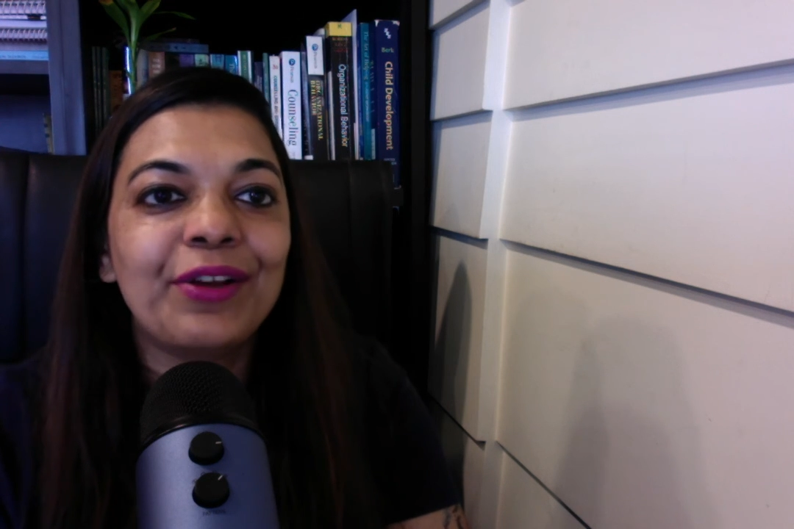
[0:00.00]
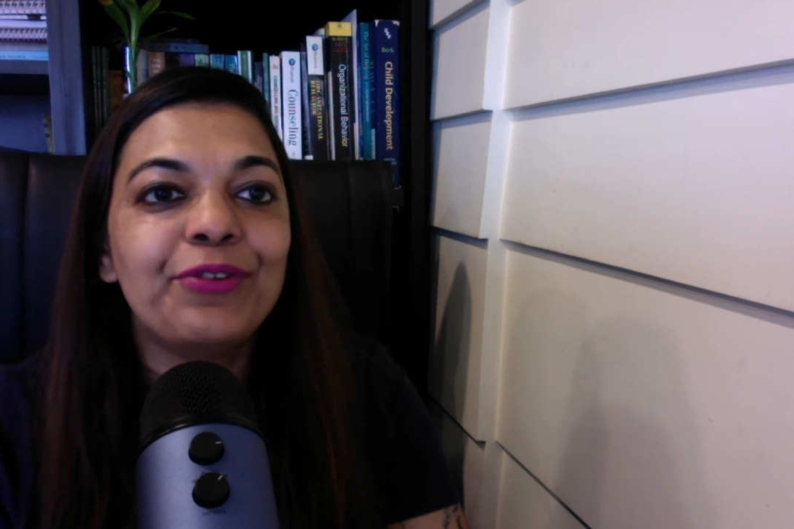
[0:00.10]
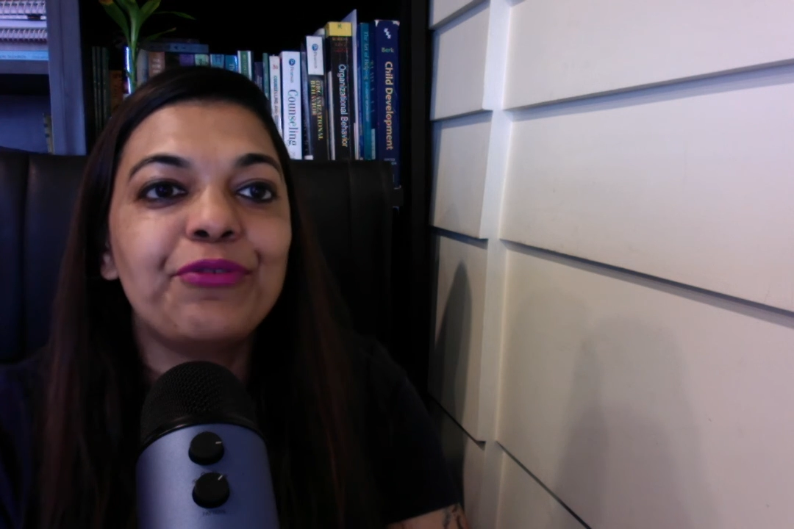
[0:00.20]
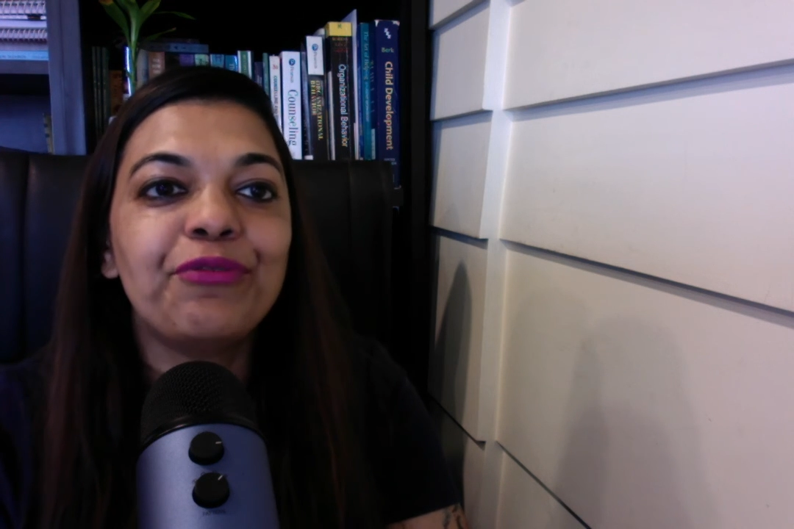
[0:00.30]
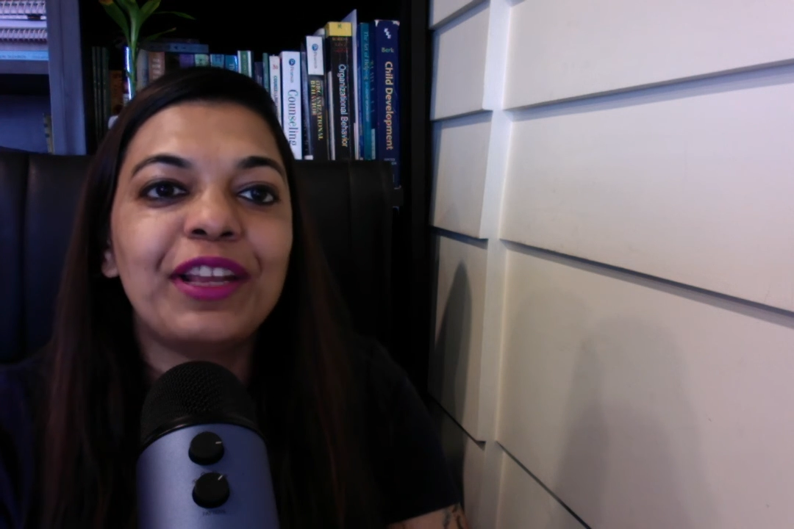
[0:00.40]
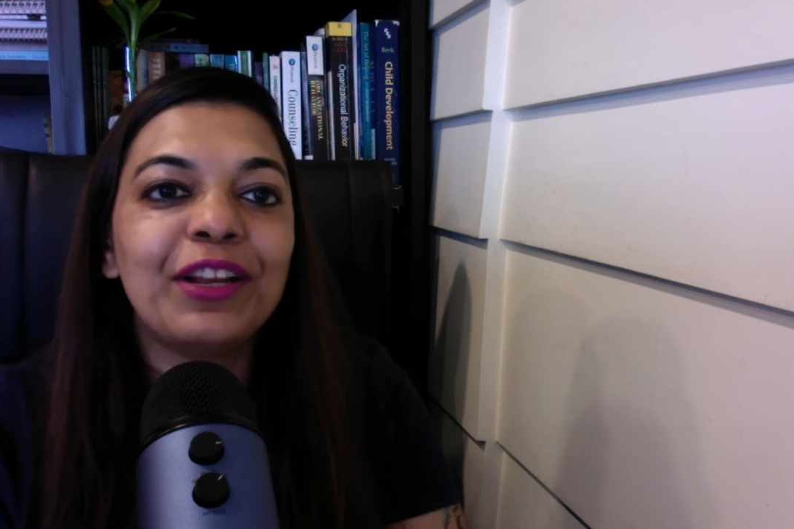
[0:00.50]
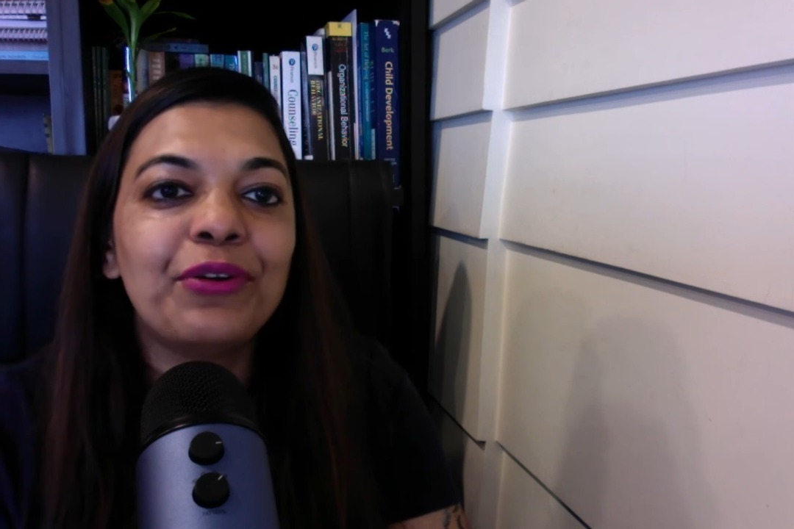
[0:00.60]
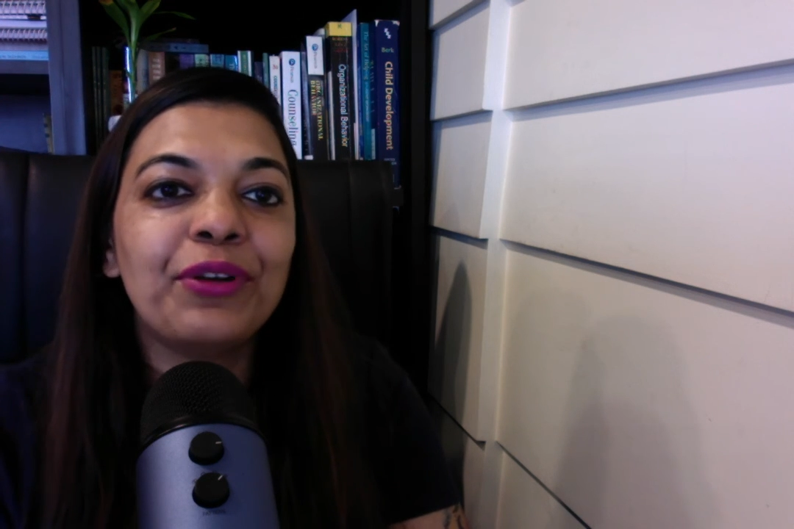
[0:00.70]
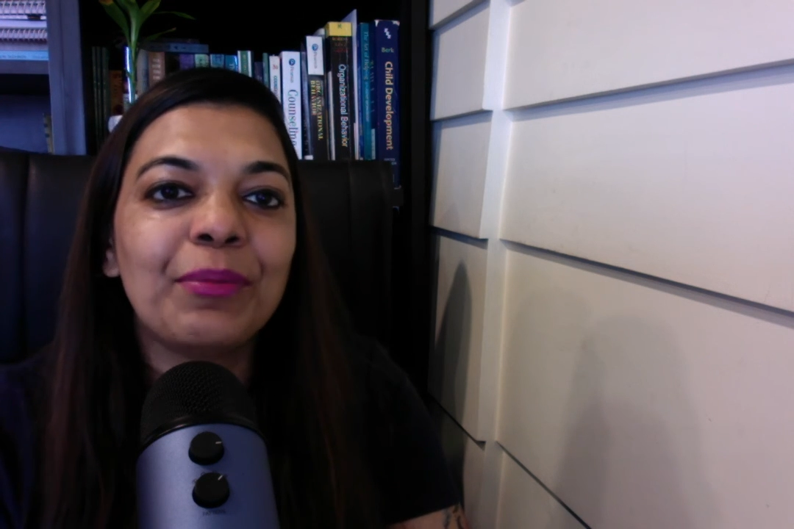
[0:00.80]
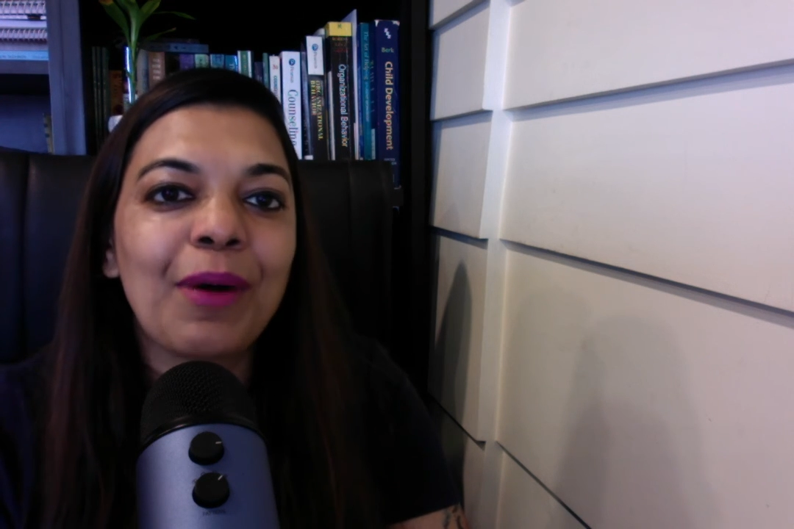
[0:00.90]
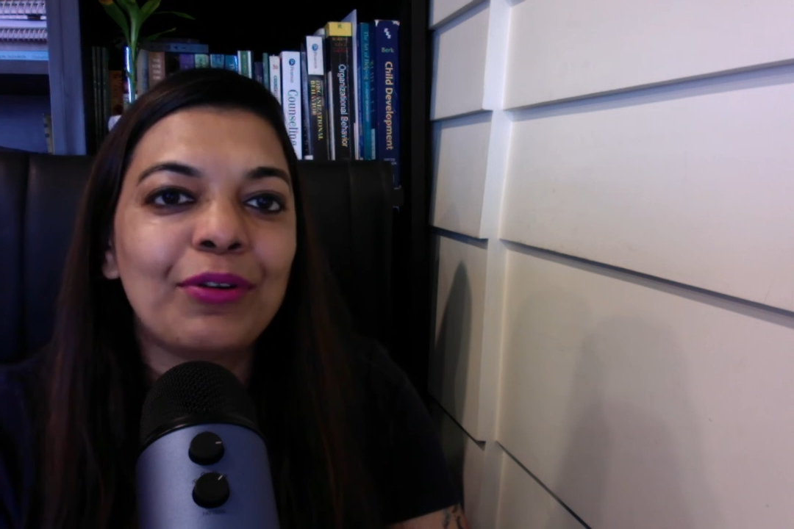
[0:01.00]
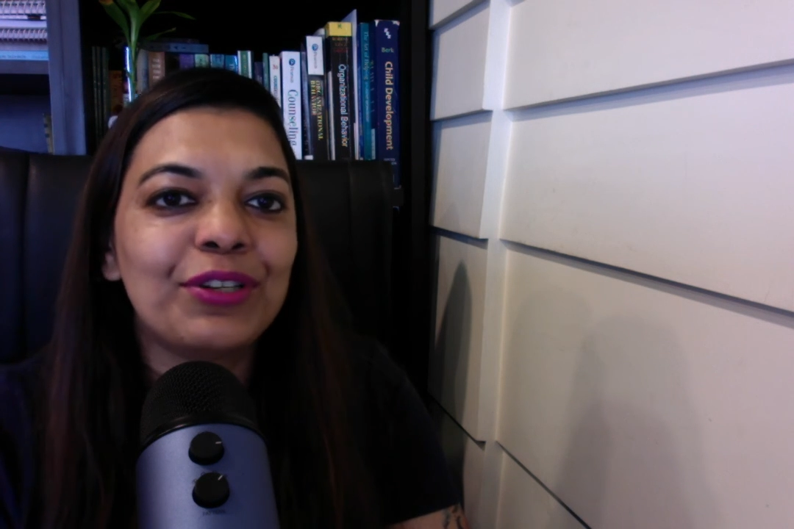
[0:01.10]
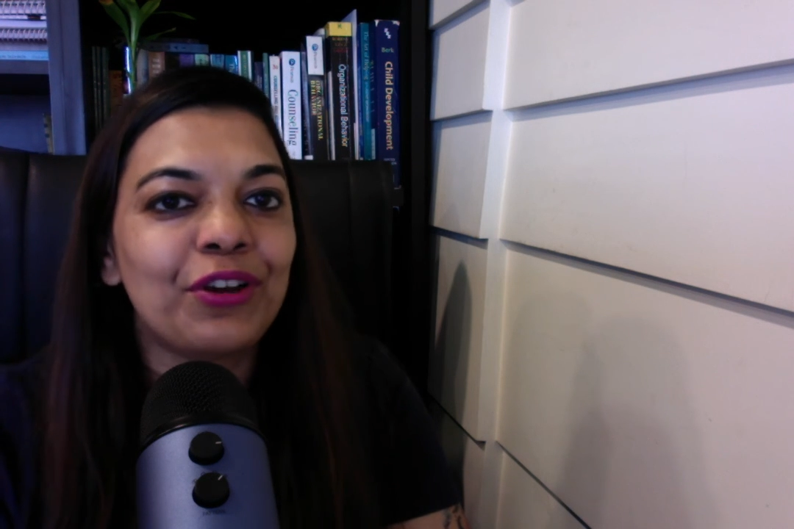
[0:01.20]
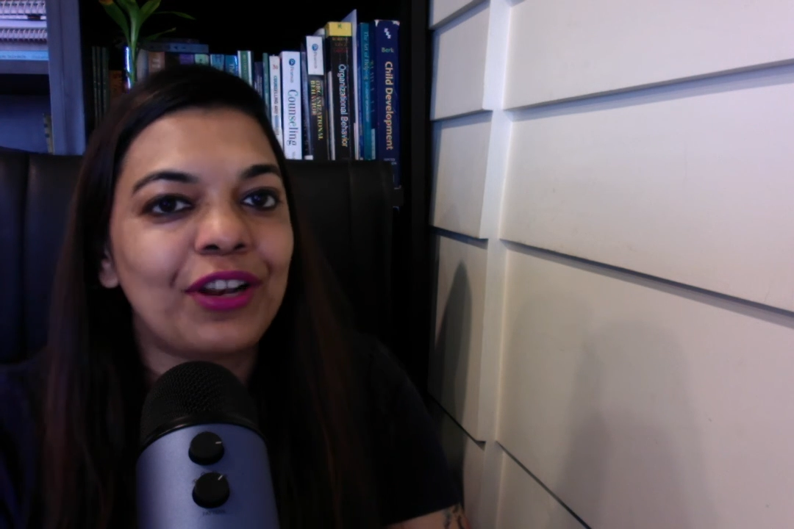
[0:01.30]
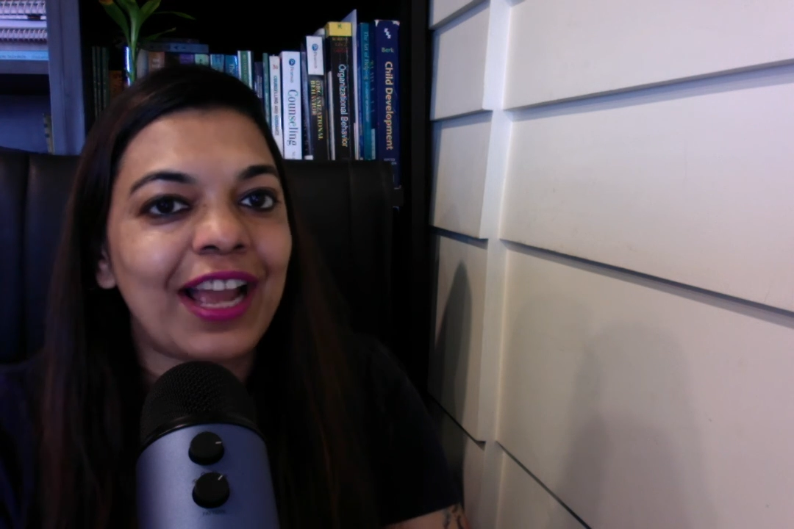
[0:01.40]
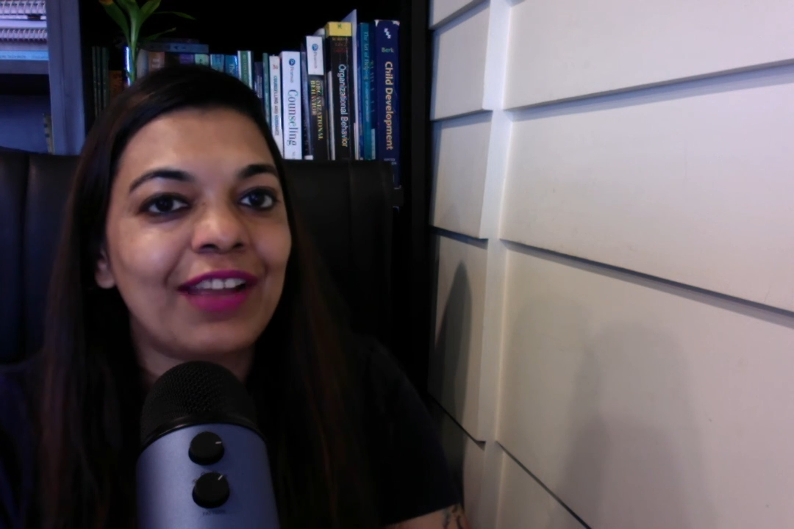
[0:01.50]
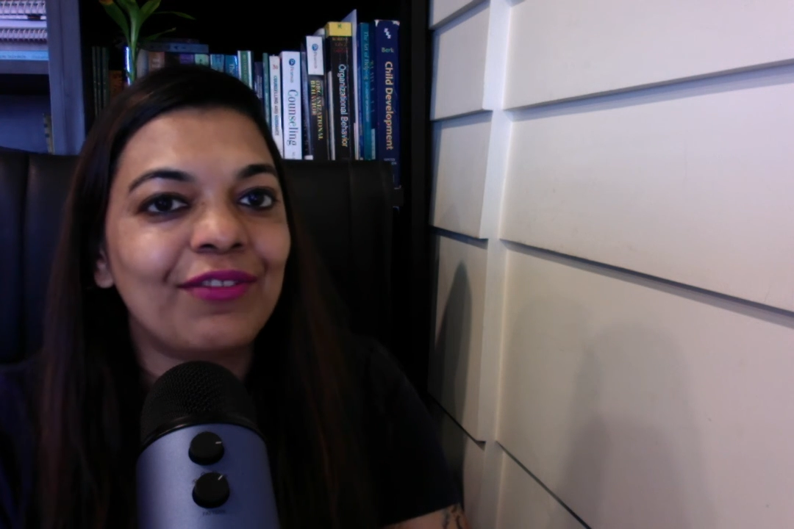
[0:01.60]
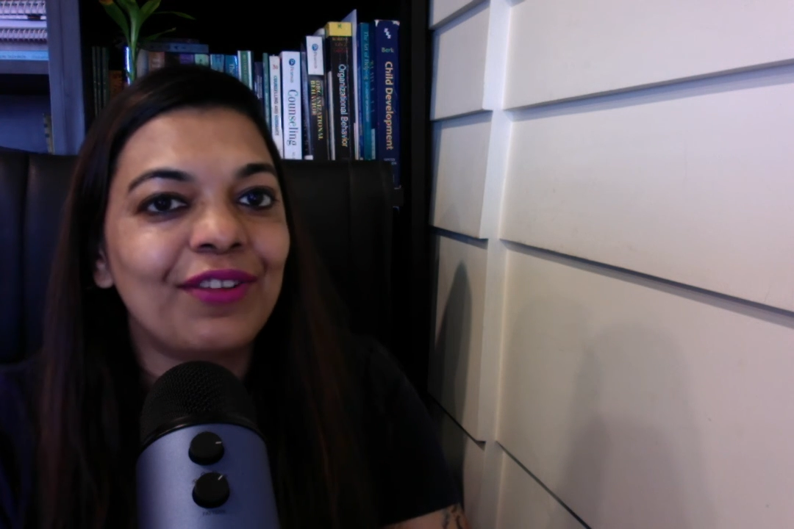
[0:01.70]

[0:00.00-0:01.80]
to feel good about your life.